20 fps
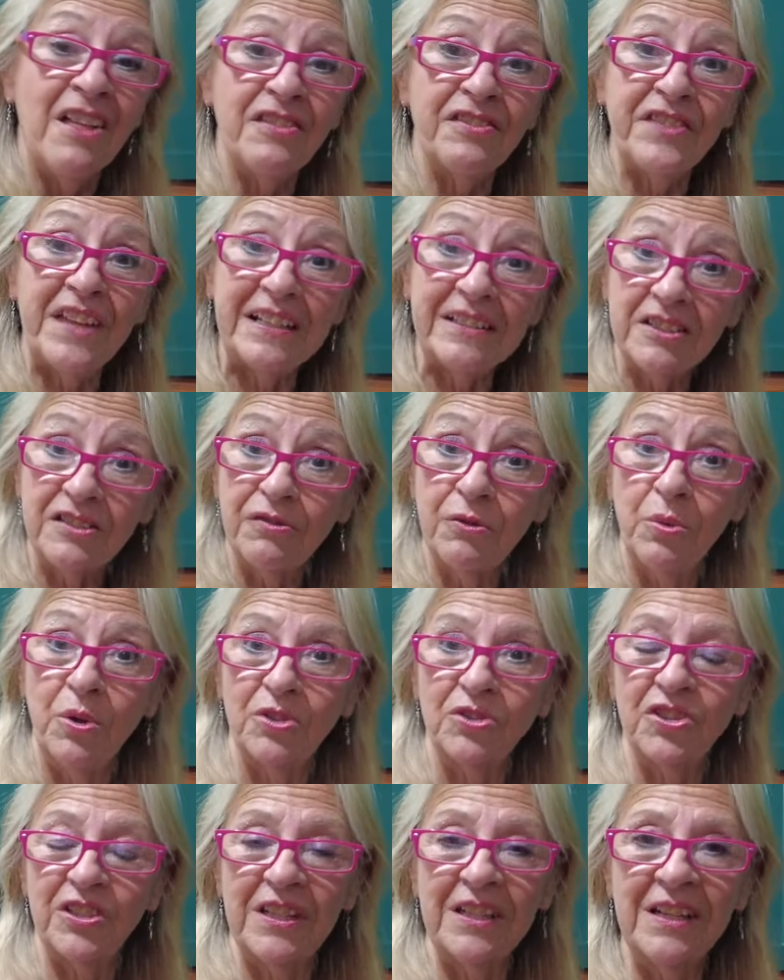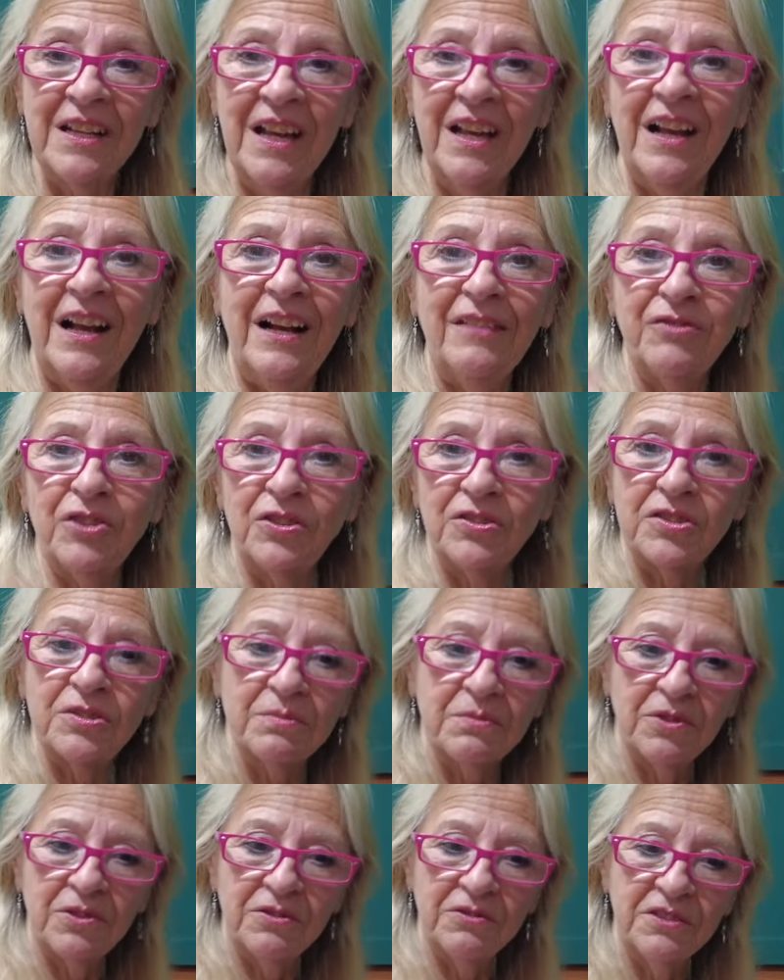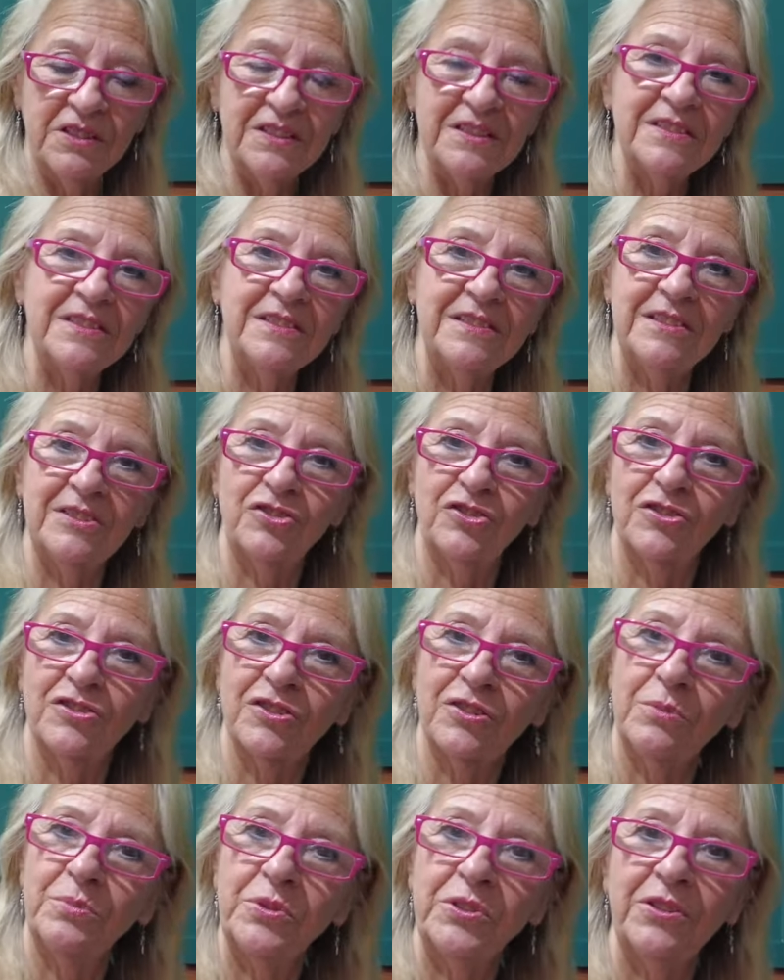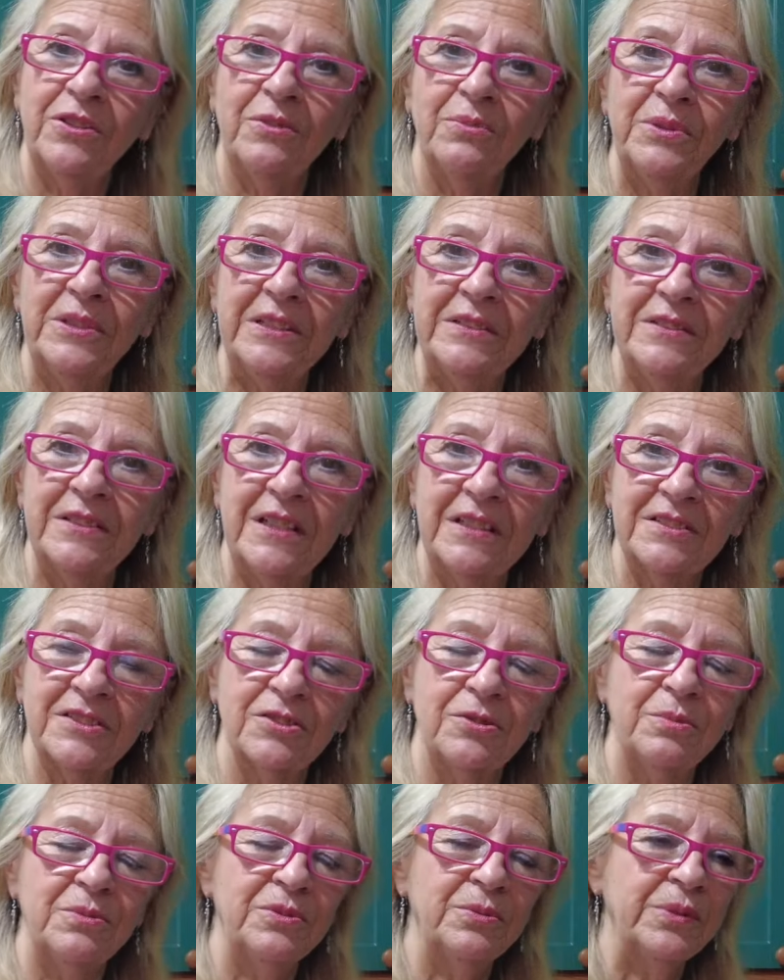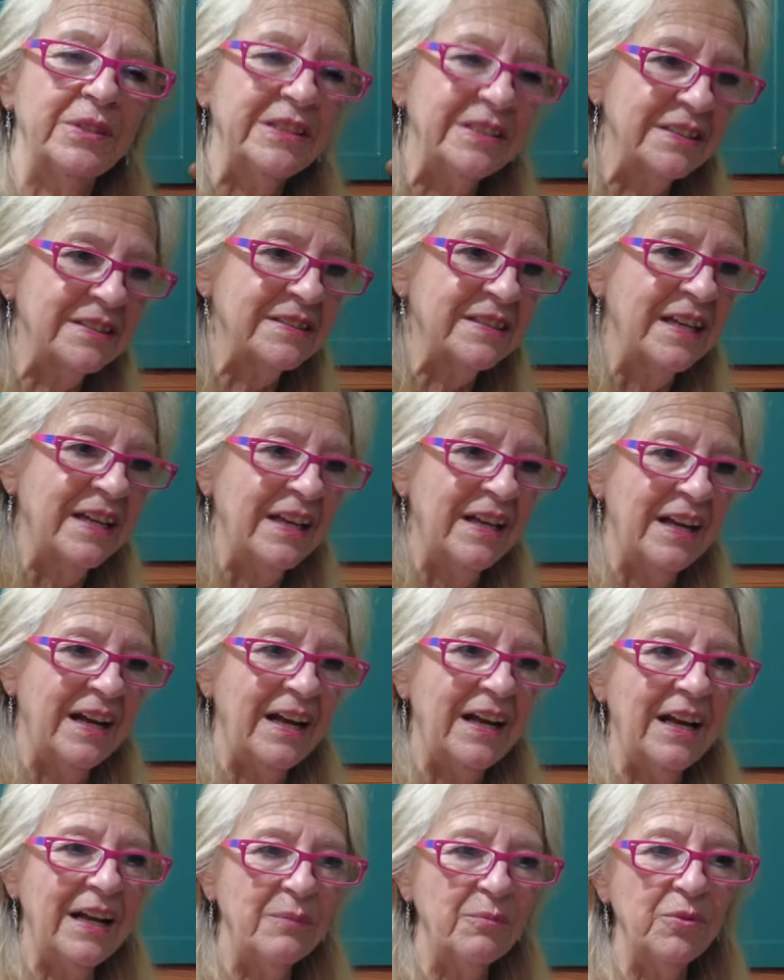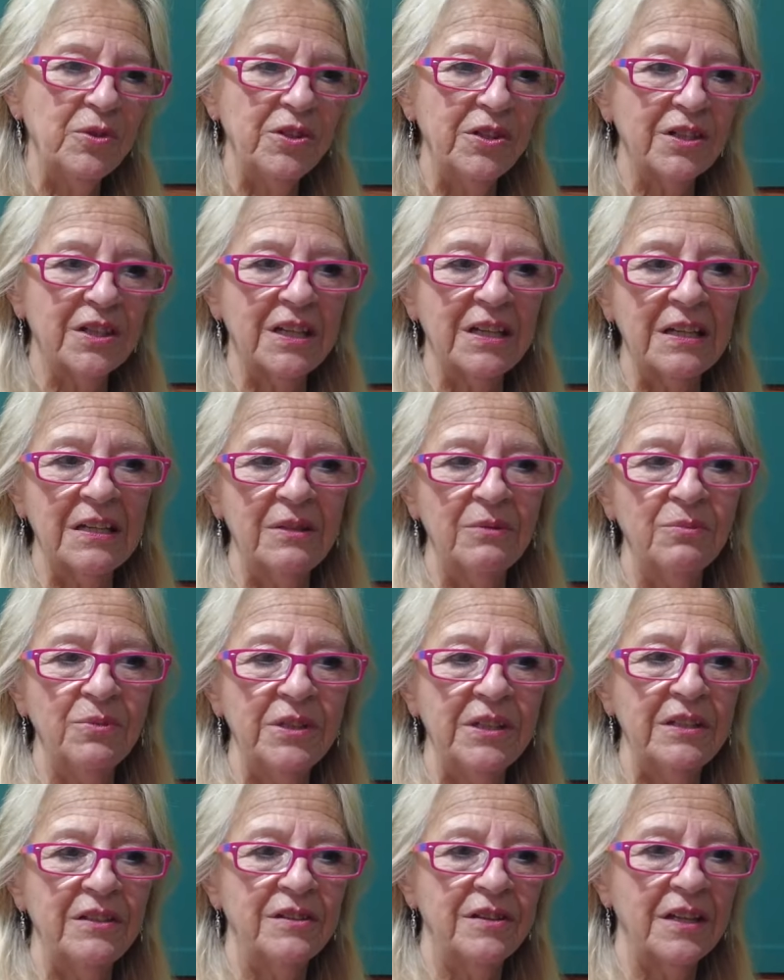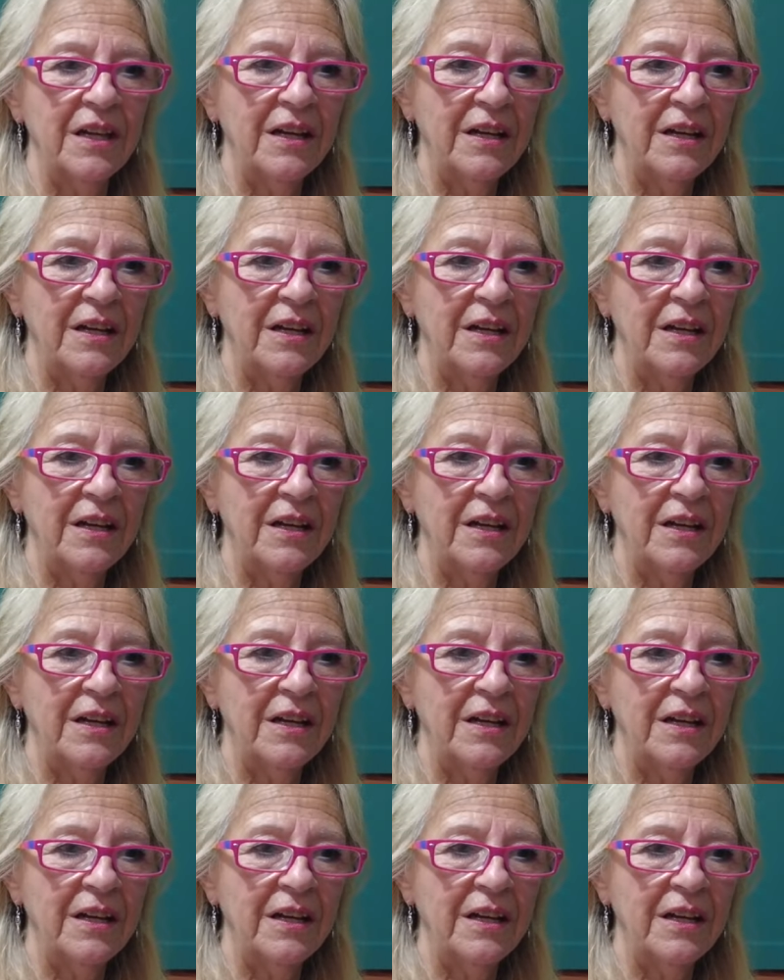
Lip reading: Thanks for watching. I've got some crazy dishes coming your way in the next couple of weeks. I'm working with